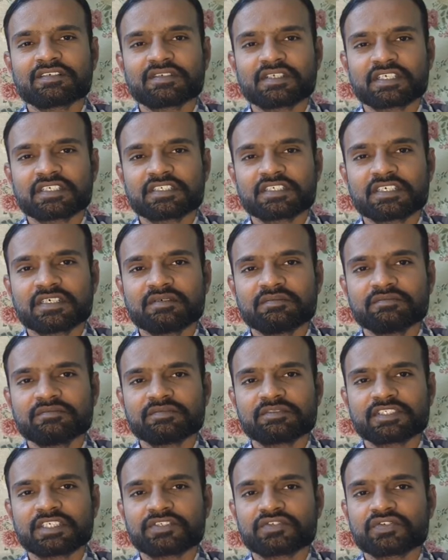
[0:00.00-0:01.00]
So next
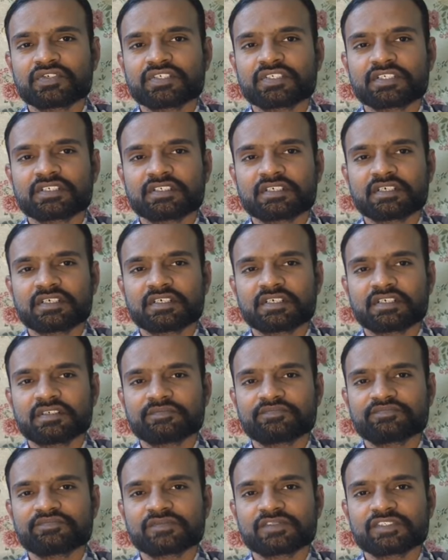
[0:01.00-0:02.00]
comes saturation current.
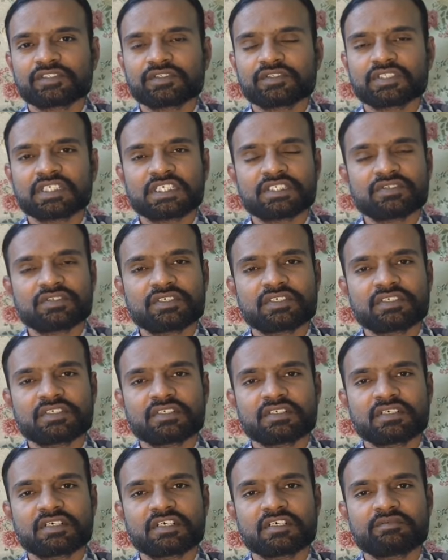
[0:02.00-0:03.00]
So
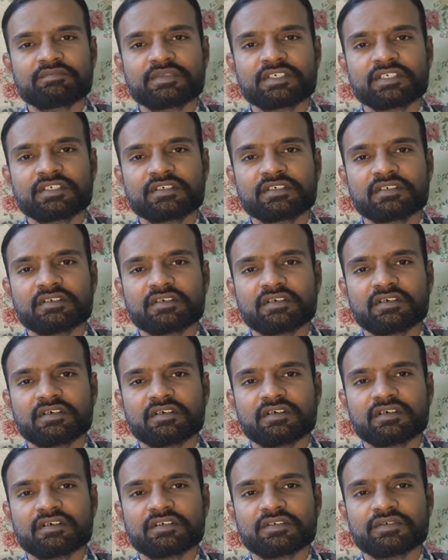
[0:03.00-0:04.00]
saturation current means
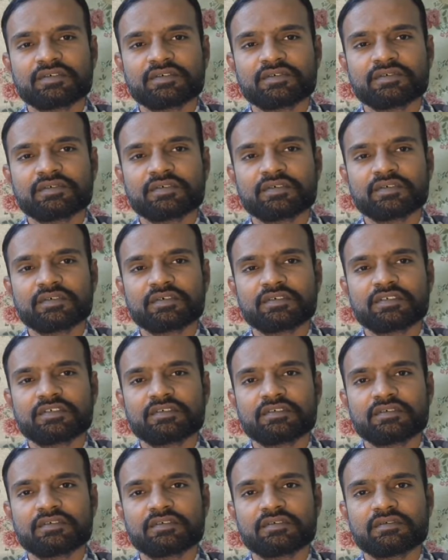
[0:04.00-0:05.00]

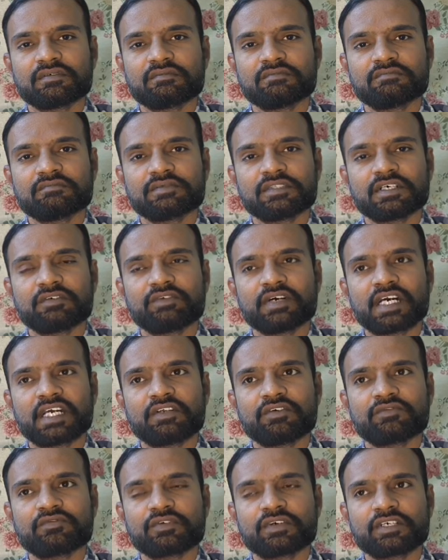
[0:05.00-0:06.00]
the
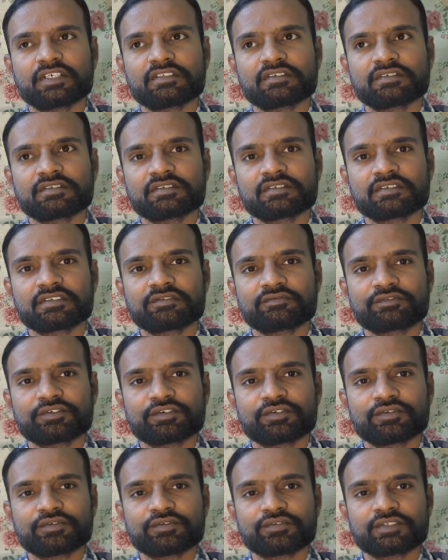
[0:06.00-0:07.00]
value. For instance, if
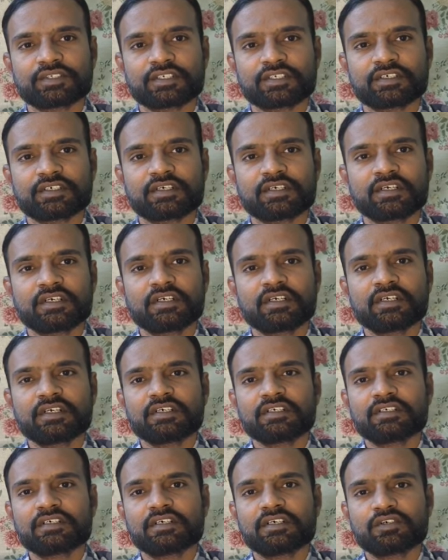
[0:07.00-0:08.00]
you say
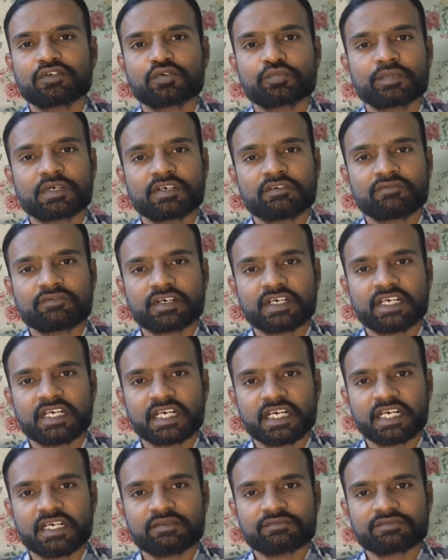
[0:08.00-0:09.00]
2.5
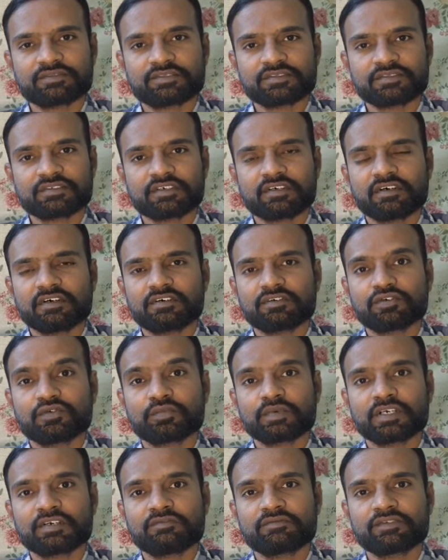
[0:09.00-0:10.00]
amps or
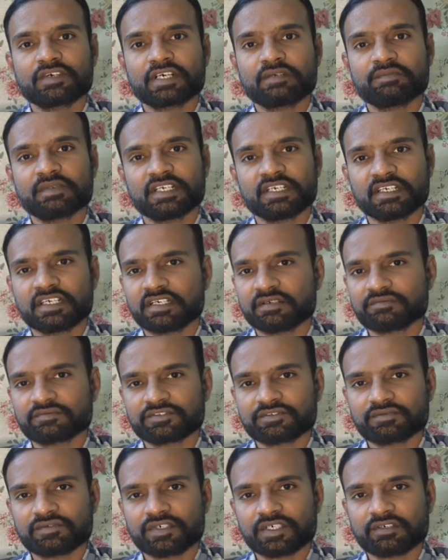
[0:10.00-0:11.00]
2.5
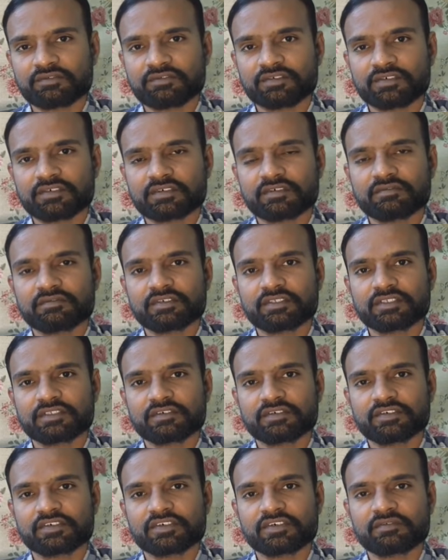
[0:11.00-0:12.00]
milliamps, whatever with
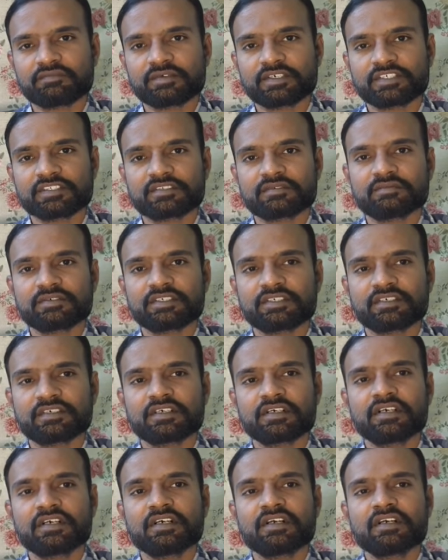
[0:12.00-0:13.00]
the unit of measurement,
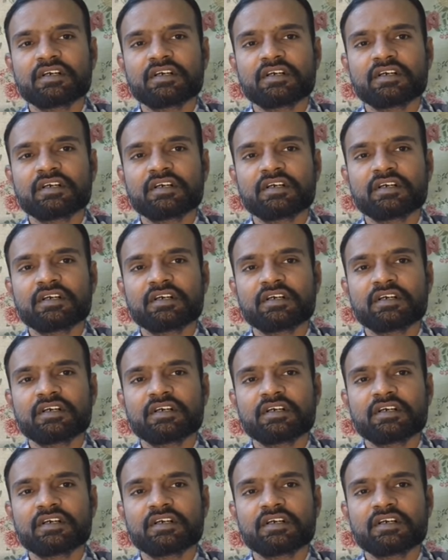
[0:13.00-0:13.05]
